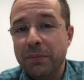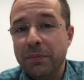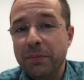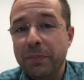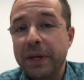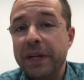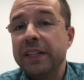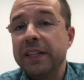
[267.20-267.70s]

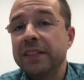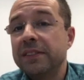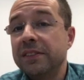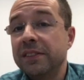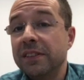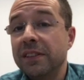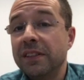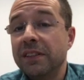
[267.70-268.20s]
But it is
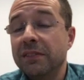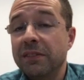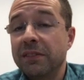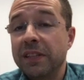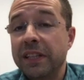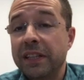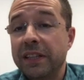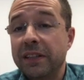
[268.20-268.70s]
still
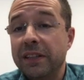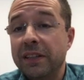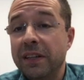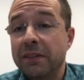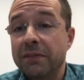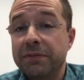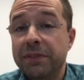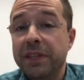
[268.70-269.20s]

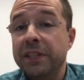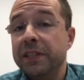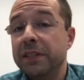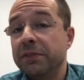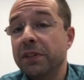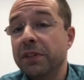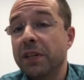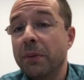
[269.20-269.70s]
a very
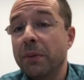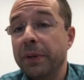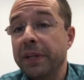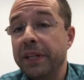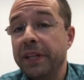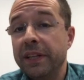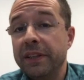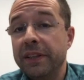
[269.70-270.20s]
different
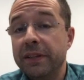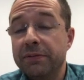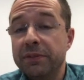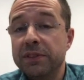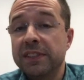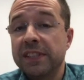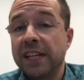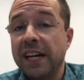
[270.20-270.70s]
company,
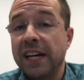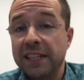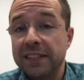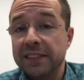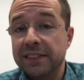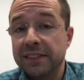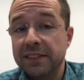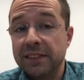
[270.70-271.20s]
different
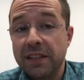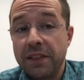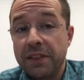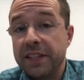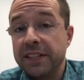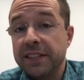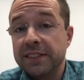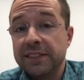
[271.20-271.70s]
size.
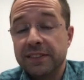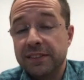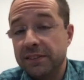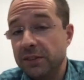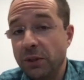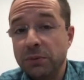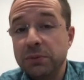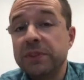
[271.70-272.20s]
Things
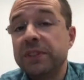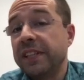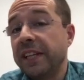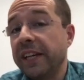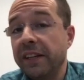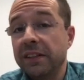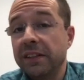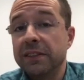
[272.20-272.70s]
don't
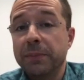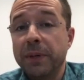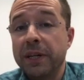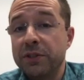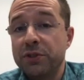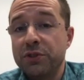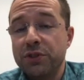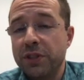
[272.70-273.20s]
scale as
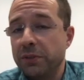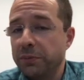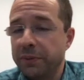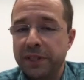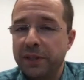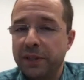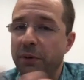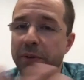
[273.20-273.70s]
much, and we
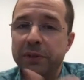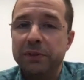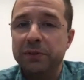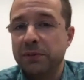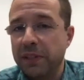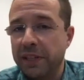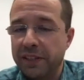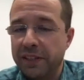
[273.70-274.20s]
can go into
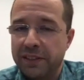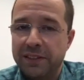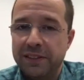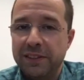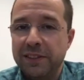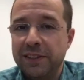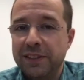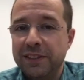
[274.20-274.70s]
like
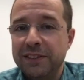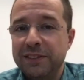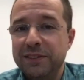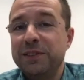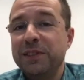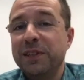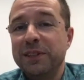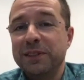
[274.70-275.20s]

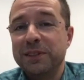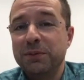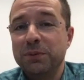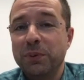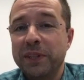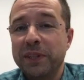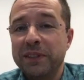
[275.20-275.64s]
details if you want.